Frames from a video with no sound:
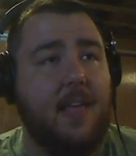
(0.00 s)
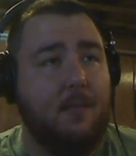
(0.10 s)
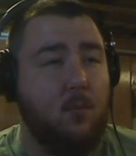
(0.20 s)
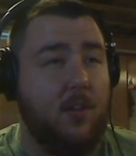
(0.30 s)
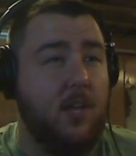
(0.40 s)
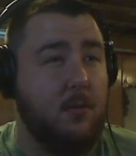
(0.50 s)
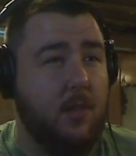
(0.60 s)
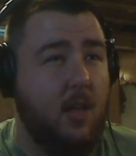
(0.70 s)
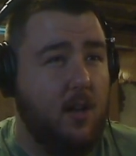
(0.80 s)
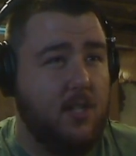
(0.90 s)
EU
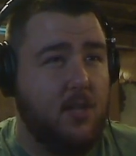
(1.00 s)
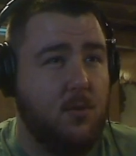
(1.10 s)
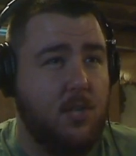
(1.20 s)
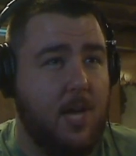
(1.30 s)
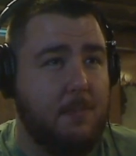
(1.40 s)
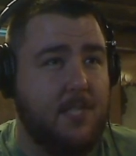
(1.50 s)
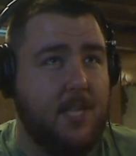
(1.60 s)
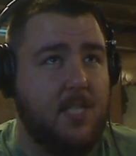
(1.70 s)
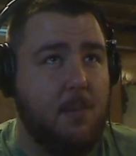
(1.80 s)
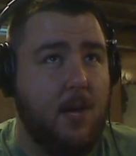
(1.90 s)
lost their top
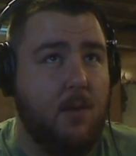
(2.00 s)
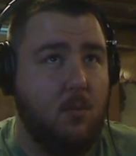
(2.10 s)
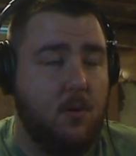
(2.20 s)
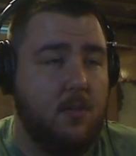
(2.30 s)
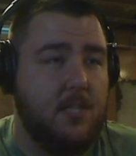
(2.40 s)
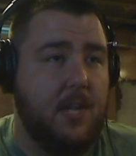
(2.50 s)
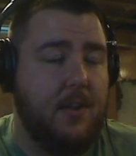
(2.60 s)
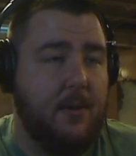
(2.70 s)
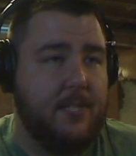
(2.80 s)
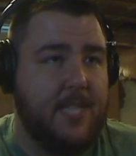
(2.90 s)
seed spot at Worlds. And they're
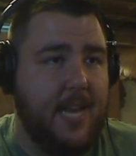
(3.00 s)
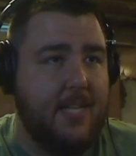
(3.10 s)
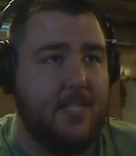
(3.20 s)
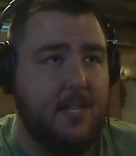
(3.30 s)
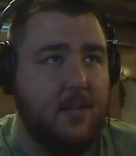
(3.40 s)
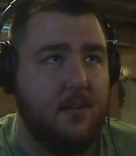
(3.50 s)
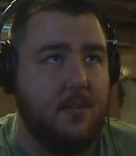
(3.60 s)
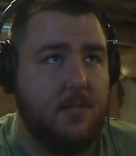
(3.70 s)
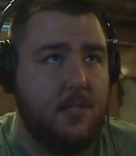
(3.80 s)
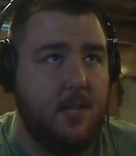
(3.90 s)
now a second
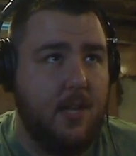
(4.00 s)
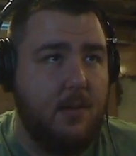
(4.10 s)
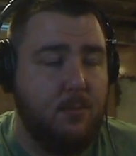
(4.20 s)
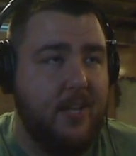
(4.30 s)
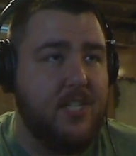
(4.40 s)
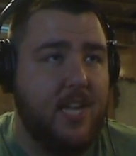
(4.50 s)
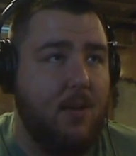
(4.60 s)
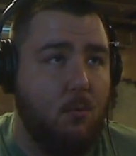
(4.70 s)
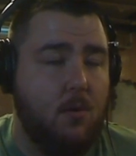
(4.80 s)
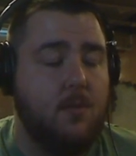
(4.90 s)
tier region
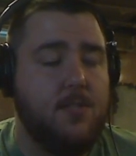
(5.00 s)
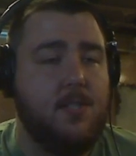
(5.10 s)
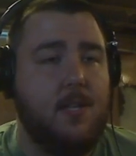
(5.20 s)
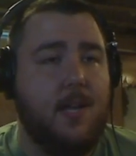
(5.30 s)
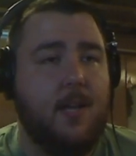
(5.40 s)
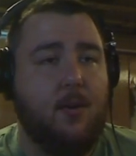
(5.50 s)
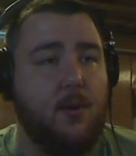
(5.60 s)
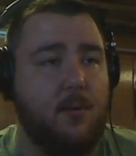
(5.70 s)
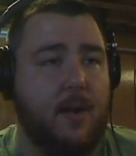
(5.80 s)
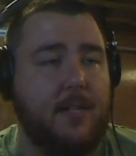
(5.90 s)
at Worlds,
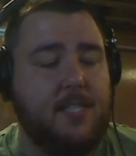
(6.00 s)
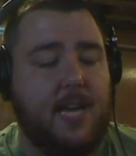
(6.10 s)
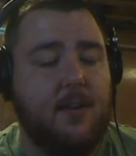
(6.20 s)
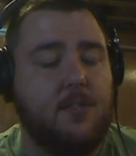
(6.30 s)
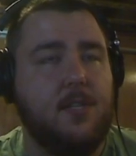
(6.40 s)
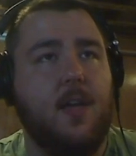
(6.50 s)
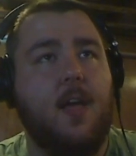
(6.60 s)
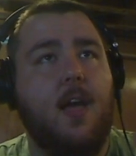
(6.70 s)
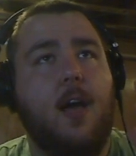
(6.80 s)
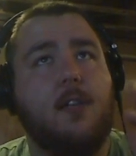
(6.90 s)
according to Riot standards.
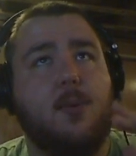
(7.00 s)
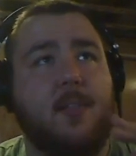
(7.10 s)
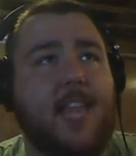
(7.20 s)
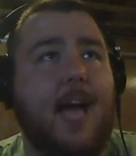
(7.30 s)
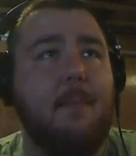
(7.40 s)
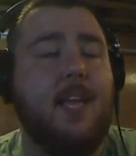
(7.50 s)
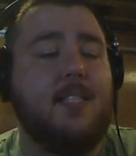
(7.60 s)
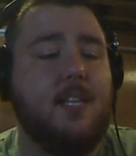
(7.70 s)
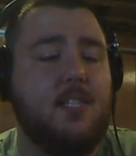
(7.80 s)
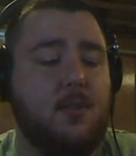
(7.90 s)
So what that
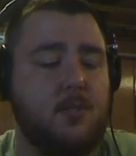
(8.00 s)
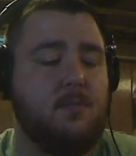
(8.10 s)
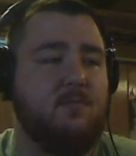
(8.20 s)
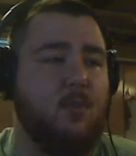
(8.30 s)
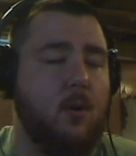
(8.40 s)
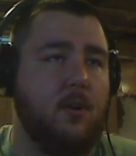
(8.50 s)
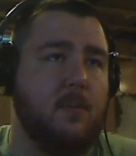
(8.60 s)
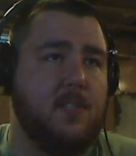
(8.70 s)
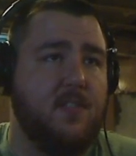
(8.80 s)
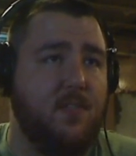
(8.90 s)
means is, so there's 4
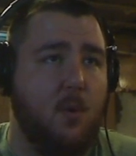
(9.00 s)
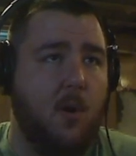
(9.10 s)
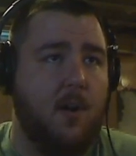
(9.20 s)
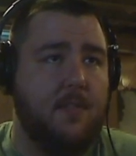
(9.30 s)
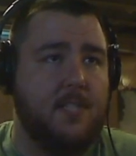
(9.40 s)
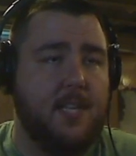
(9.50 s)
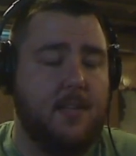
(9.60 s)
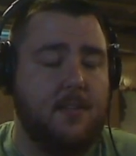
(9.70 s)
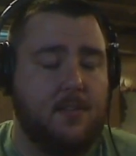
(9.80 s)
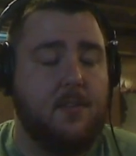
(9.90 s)
groups of 4 of the
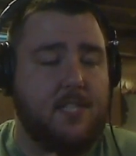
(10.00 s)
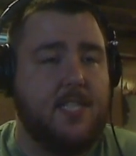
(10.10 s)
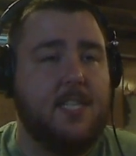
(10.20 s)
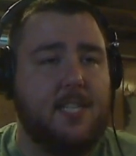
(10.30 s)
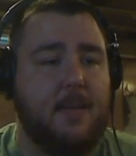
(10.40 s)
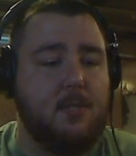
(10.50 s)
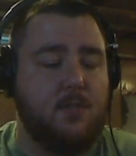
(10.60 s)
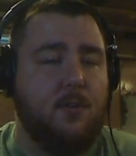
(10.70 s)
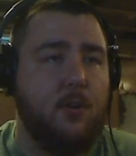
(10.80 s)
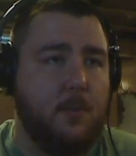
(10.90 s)
16 teams. There's
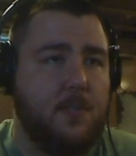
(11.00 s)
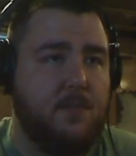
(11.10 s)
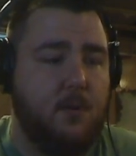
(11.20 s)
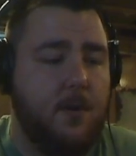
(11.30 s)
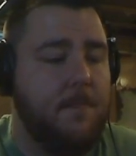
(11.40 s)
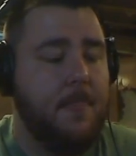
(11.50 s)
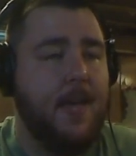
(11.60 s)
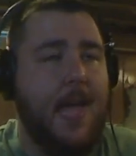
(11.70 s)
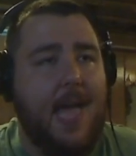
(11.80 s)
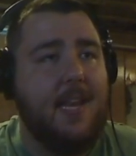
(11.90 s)
4 groups of 4,
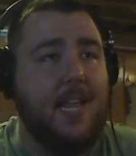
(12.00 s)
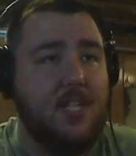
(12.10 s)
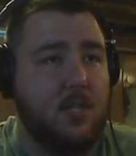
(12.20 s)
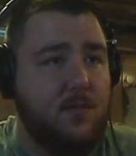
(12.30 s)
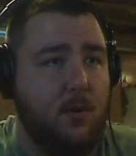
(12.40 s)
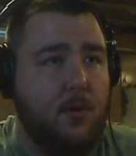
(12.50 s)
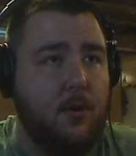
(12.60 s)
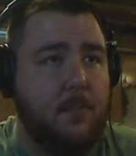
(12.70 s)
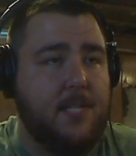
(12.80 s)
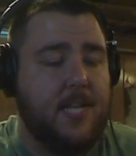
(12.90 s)
and each of those 4
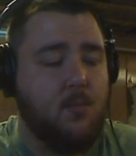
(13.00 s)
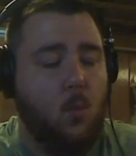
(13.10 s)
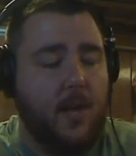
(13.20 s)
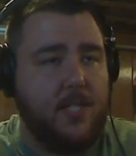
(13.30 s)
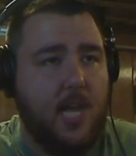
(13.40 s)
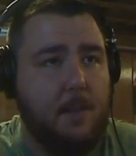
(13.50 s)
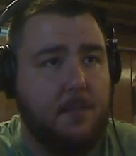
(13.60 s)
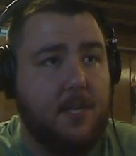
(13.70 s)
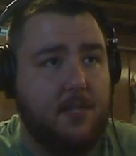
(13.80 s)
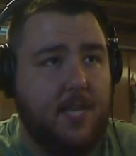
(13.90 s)
groups has one top
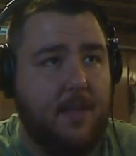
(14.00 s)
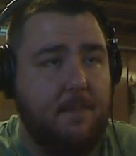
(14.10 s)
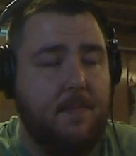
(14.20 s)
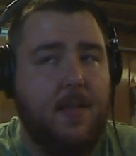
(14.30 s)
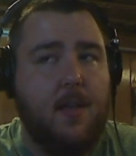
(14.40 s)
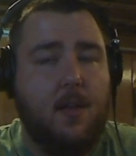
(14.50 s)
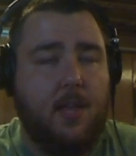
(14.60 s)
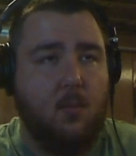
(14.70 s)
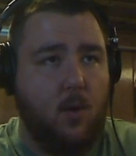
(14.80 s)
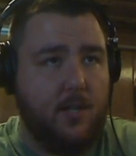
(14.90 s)
tier team, or
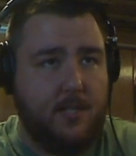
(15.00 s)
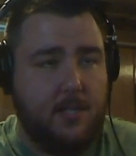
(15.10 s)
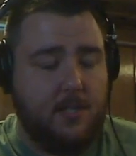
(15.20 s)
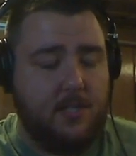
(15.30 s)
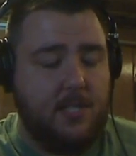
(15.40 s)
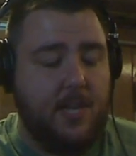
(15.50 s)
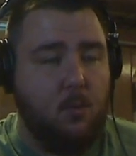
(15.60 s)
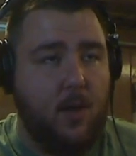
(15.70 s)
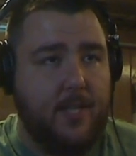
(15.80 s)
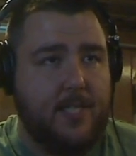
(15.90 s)
like one seed
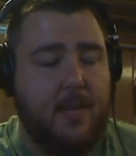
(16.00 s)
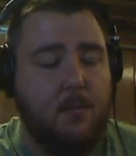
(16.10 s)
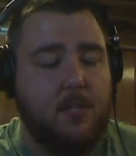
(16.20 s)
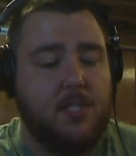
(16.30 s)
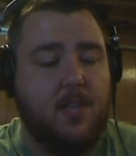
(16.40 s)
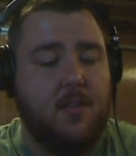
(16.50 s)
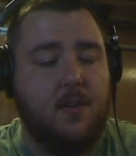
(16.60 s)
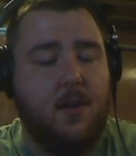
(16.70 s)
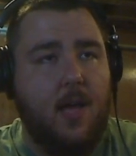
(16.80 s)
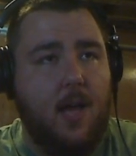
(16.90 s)
1 team, which is
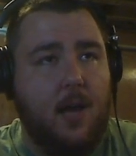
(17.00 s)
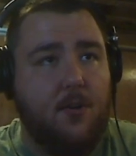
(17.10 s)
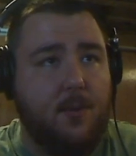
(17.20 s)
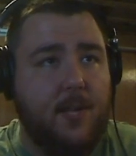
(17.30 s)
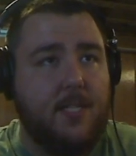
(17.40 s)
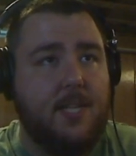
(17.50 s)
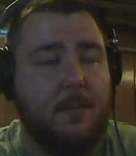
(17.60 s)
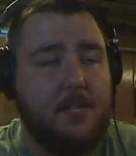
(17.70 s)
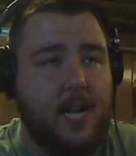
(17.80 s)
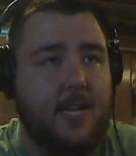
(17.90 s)
either a Korean
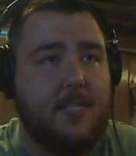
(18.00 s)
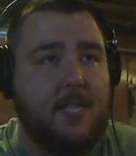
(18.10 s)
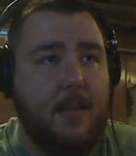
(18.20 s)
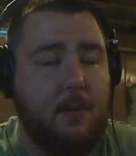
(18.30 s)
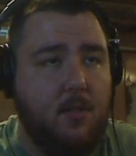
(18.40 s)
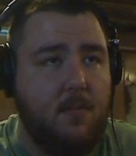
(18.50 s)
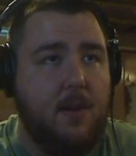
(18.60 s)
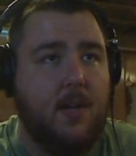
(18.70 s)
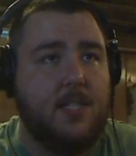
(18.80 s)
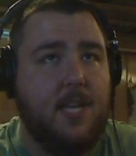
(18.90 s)
team, a Chinese team, a North
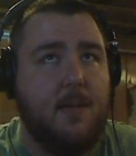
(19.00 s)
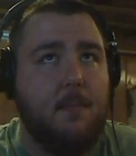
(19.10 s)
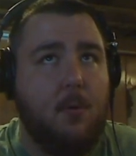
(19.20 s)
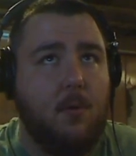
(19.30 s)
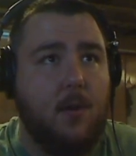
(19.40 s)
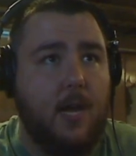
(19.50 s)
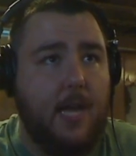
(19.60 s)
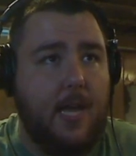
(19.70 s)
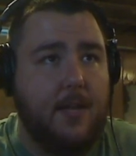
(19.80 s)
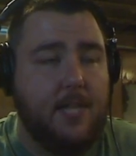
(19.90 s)
American team, or
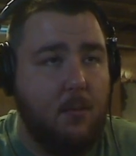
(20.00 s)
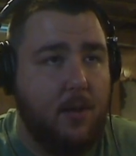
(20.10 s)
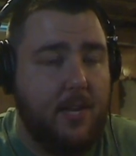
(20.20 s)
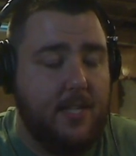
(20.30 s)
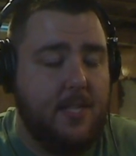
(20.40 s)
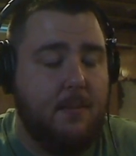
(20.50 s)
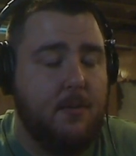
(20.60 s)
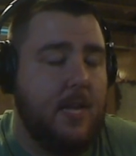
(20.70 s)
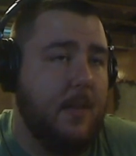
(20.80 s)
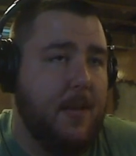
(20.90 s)
a Taiwanese team,
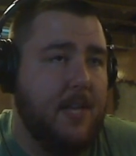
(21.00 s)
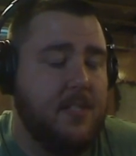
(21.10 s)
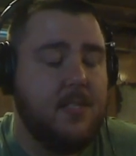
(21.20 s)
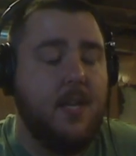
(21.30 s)
or an LMS.